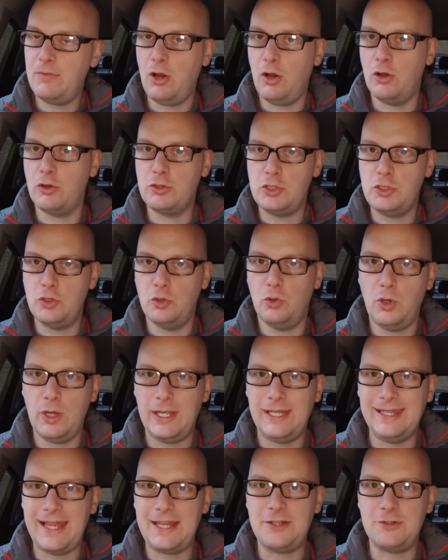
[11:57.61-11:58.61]
on your
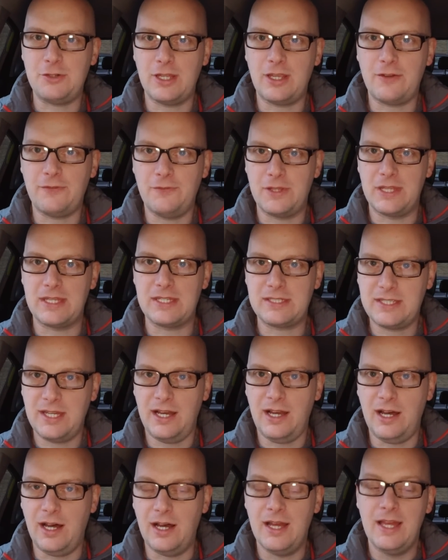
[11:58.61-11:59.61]
electric for this
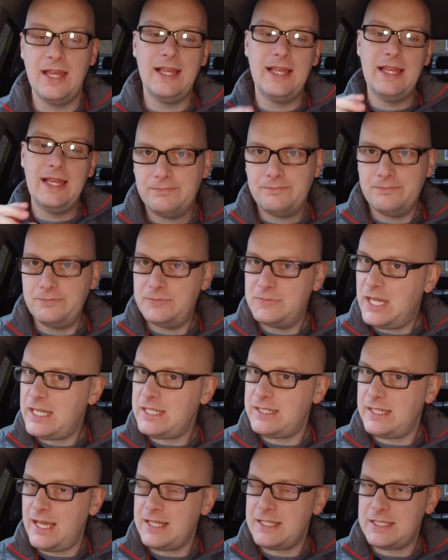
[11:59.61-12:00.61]
car.
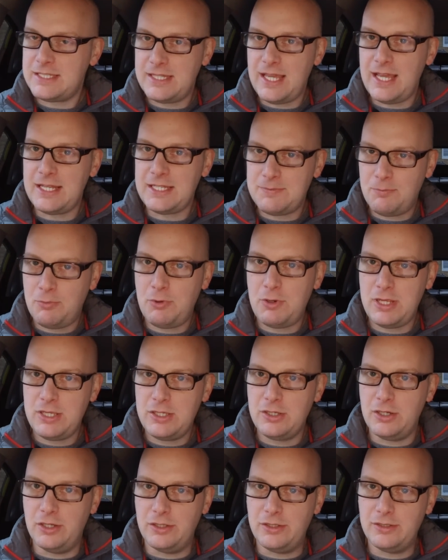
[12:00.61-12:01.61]
That's pretty
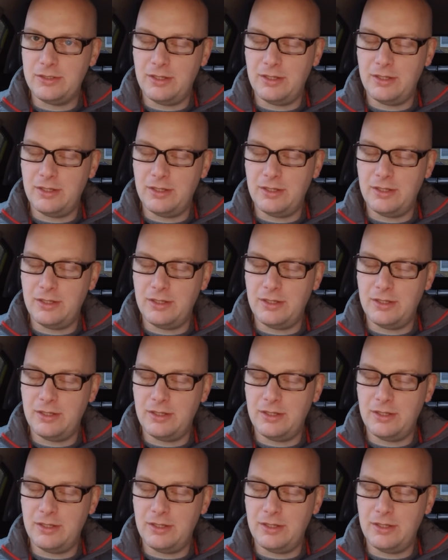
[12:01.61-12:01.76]
good,